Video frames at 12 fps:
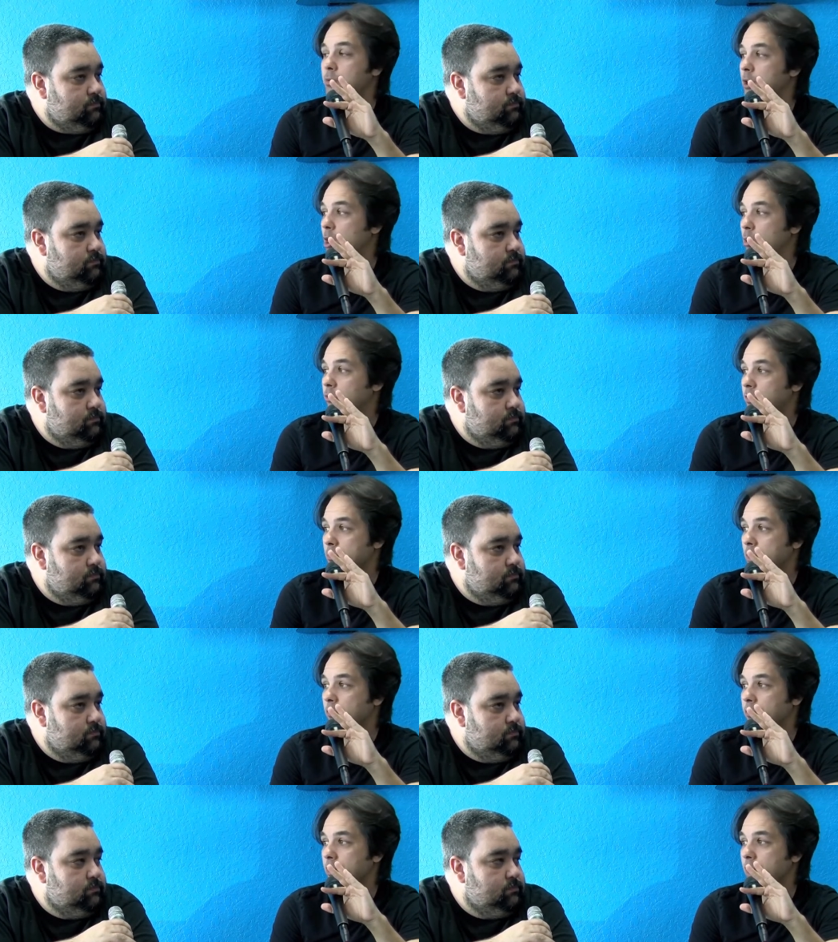Speaker 1: blow to
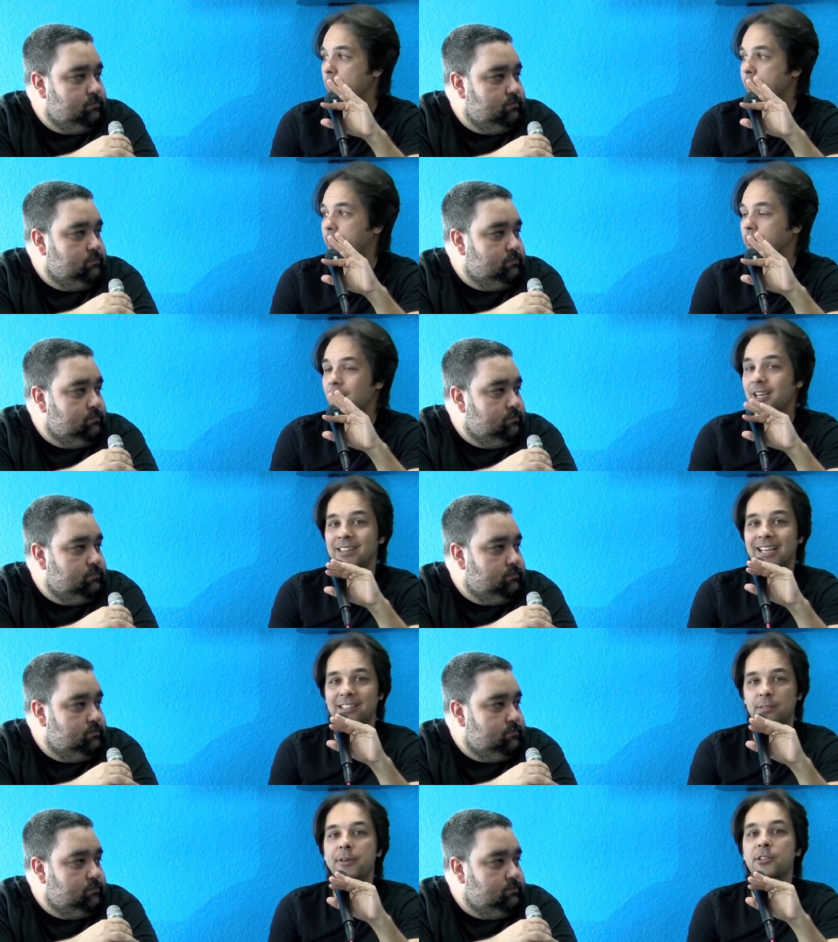Marvel Comics. Not
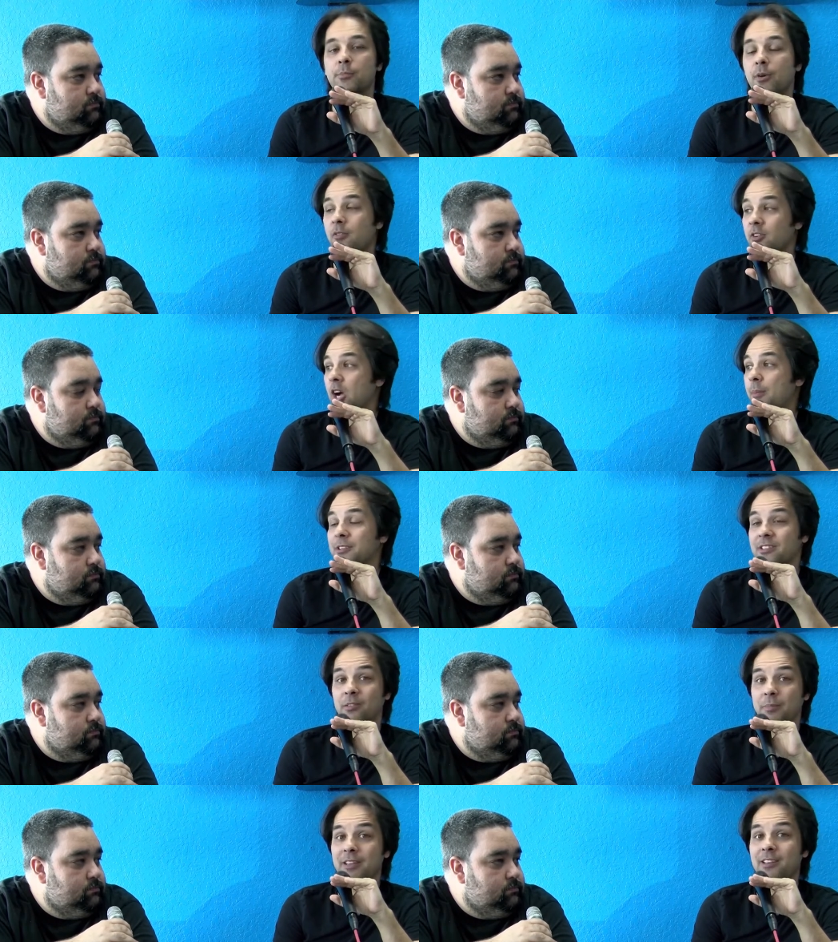to mention, Marvel Comics
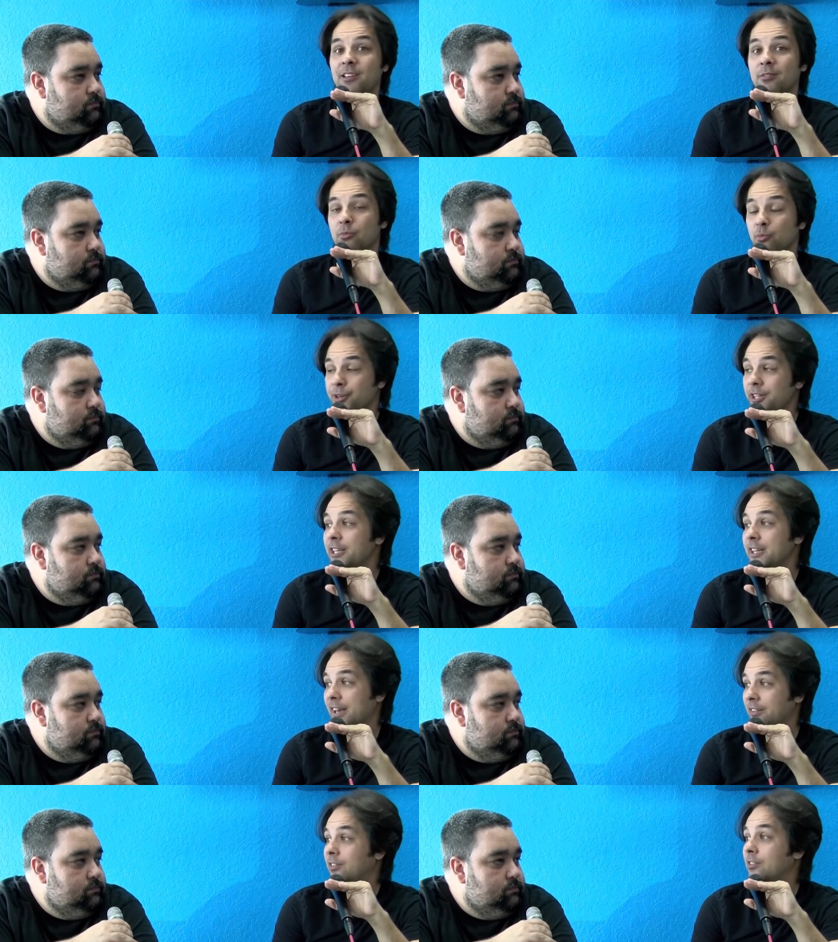has been in a really
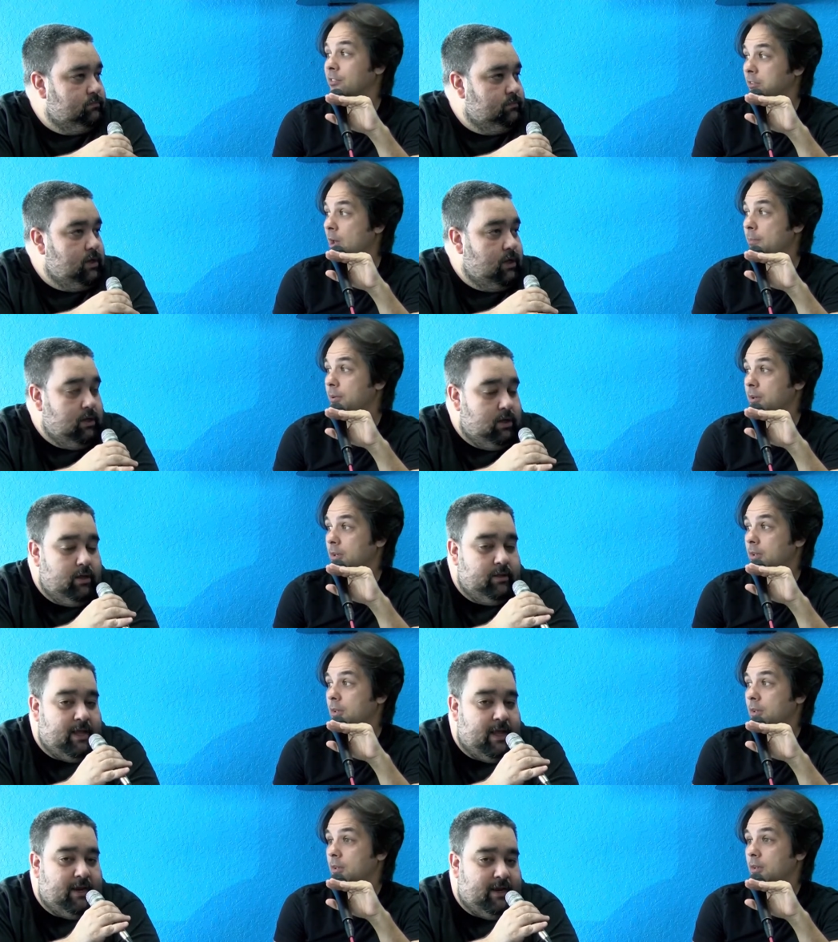nasty slump.
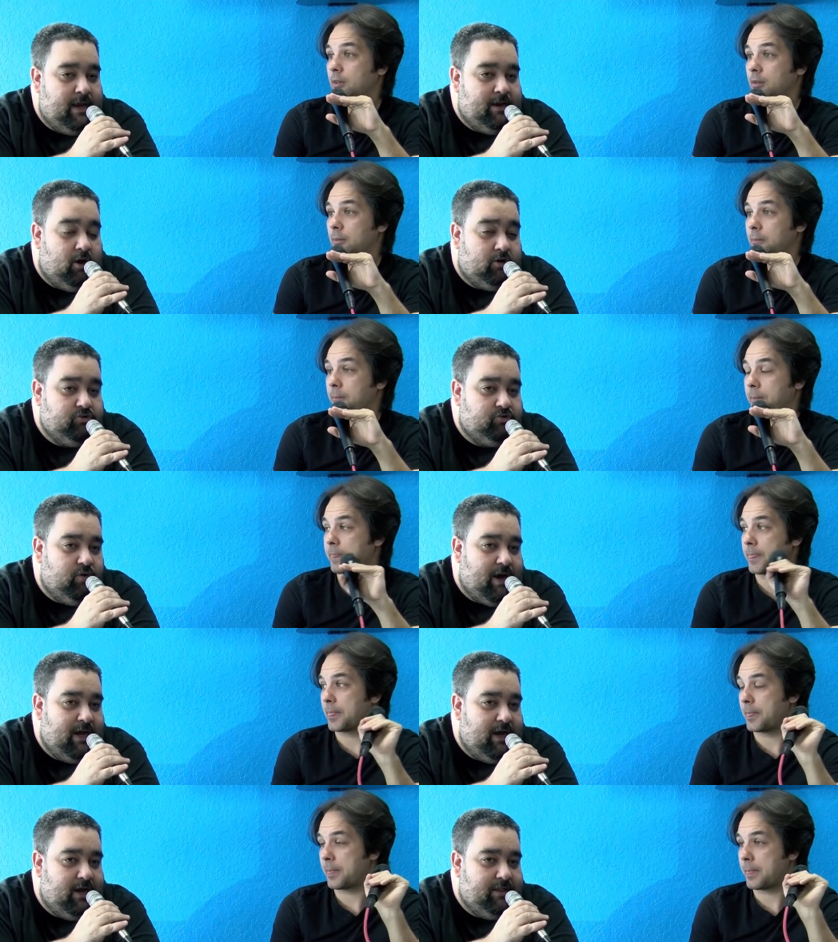
Speaker 2: And and also,
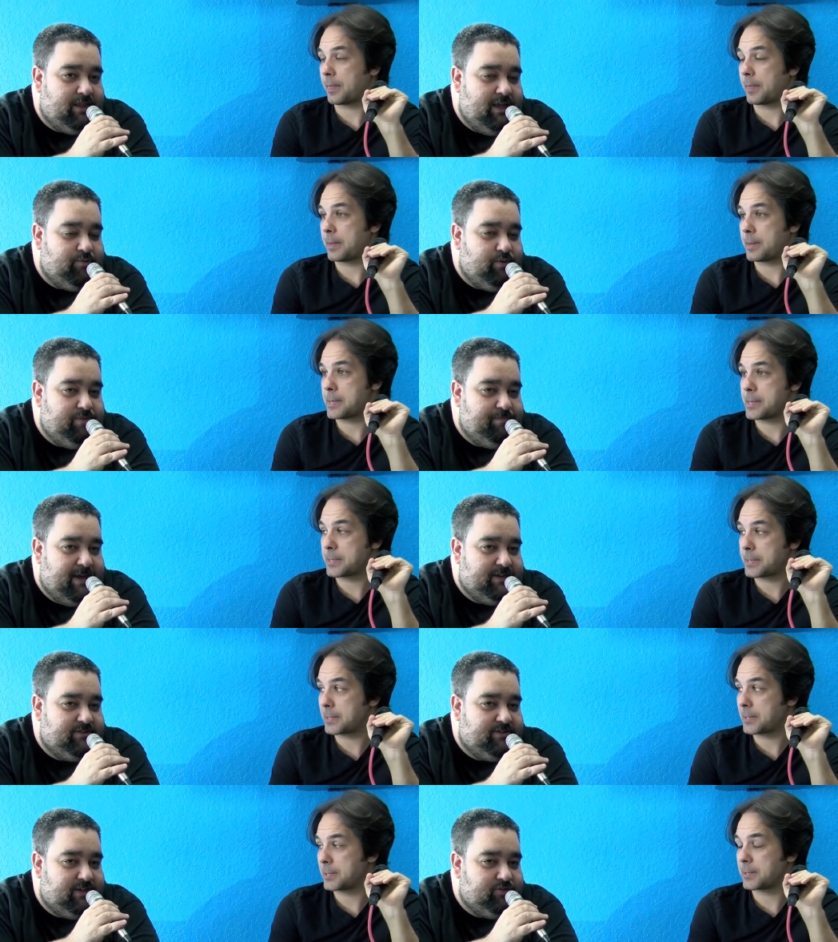I, I think with
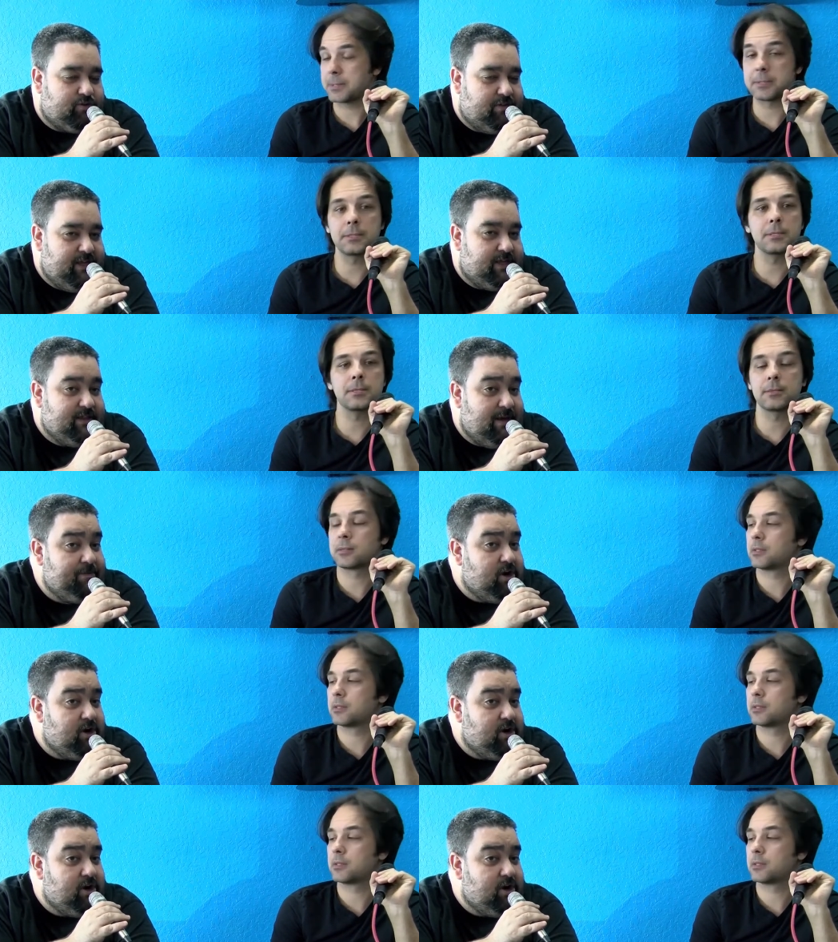Bendis thing, so I think them